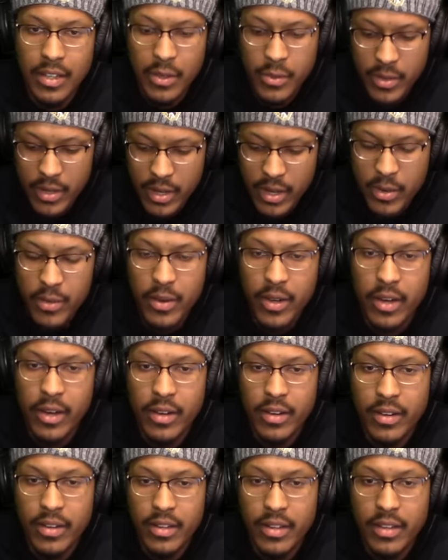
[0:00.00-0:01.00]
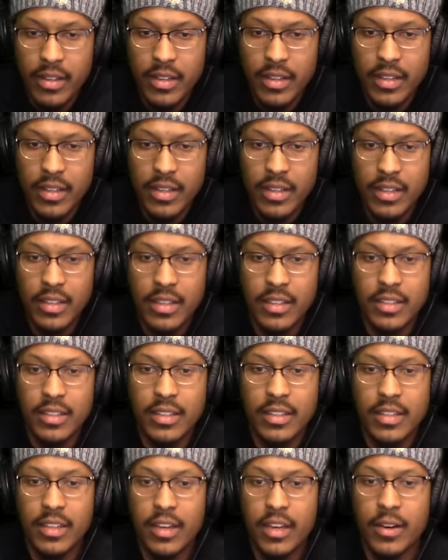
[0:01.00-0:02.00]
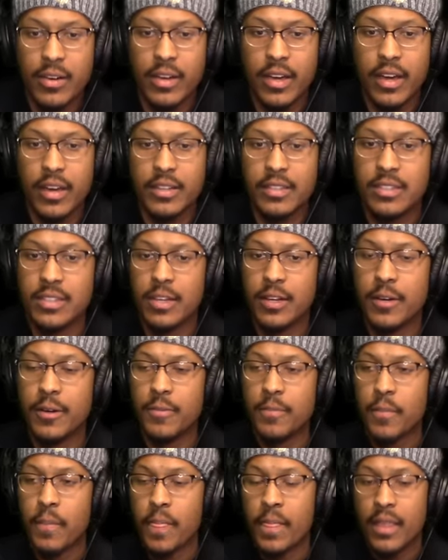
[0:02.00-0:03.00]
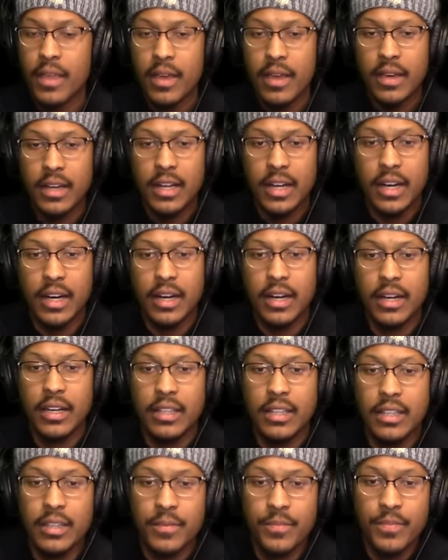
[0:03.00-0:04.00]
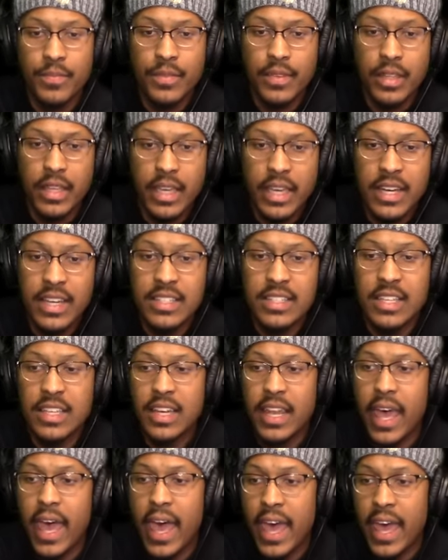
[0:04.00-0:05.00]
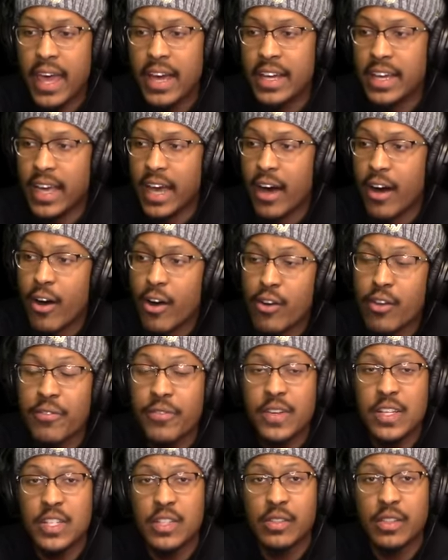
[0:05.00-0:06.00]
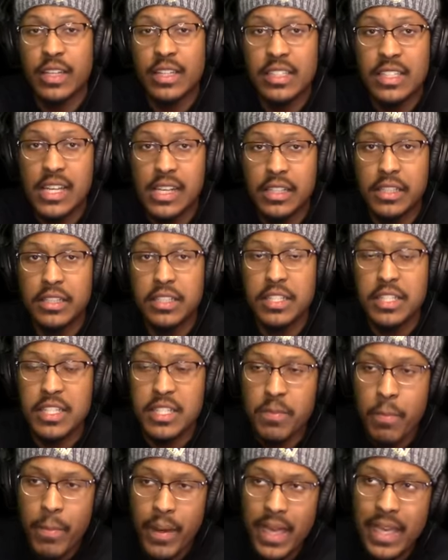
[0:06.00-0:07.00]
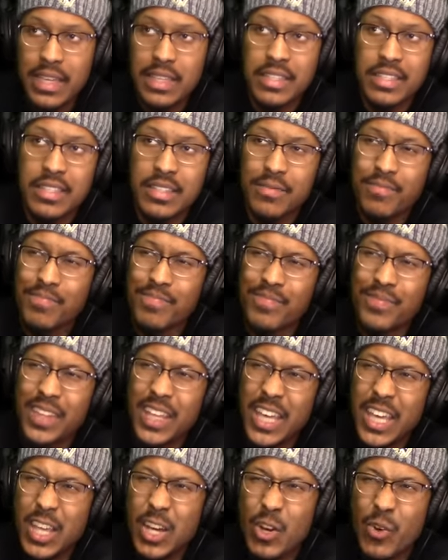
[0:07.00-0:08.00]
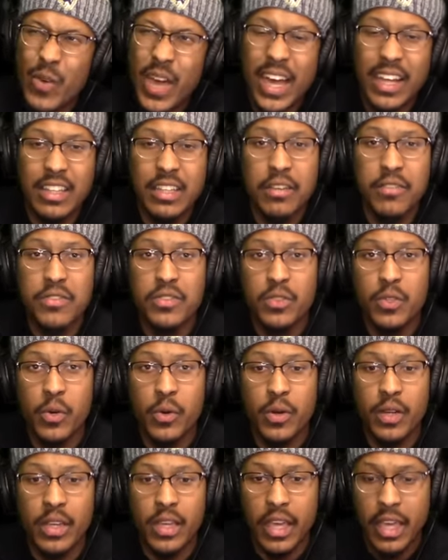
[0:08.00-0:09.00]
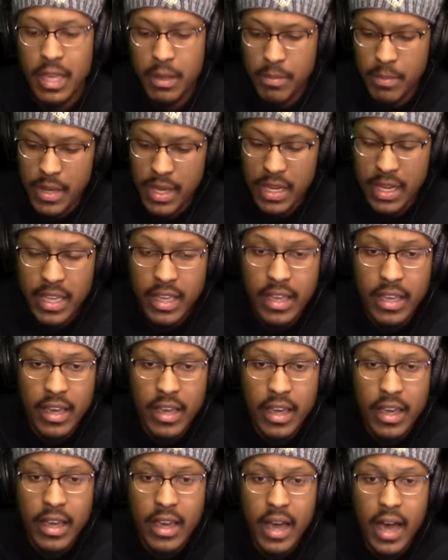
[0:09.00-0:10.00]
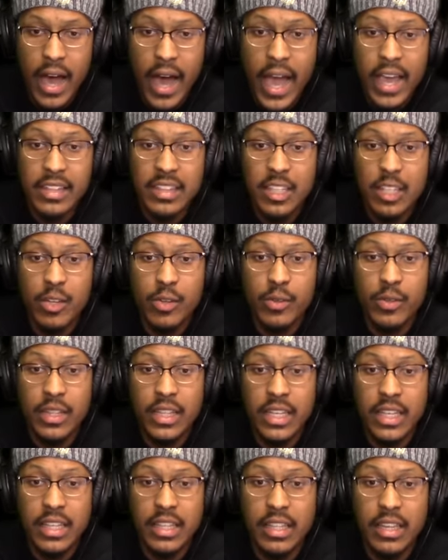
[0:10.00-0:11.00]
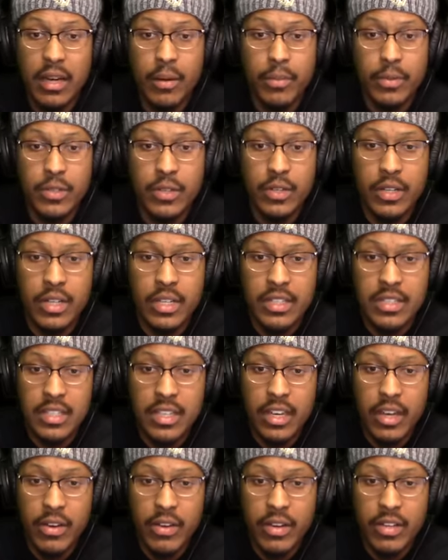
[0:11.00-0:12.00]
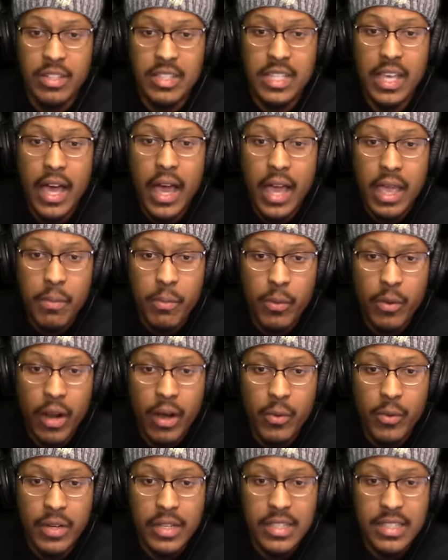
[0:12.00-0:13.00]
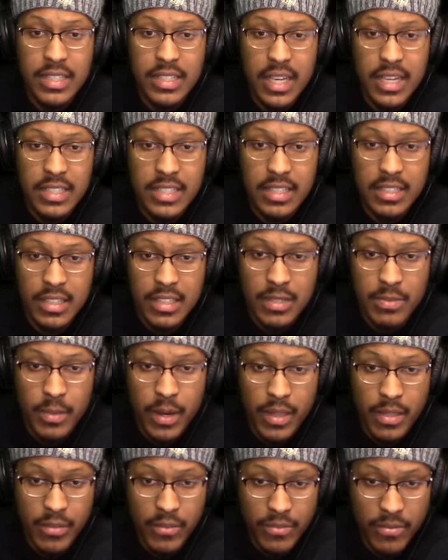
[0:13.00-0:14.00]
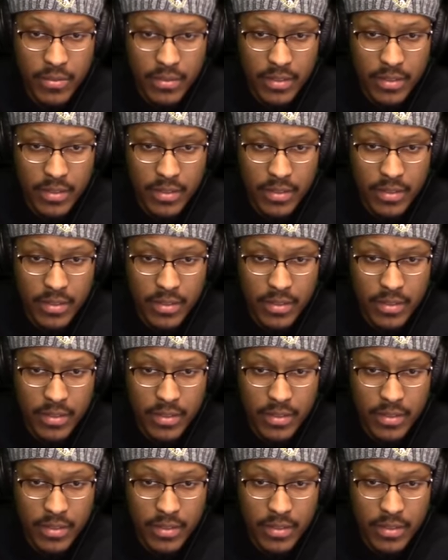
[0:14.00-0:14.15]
Oh, here we go, here we go. Okay, so uh, it is an a- artificial intelligence based interactive story game, meaning I literally get the opportunity to sit here and type what I want to say to these mother.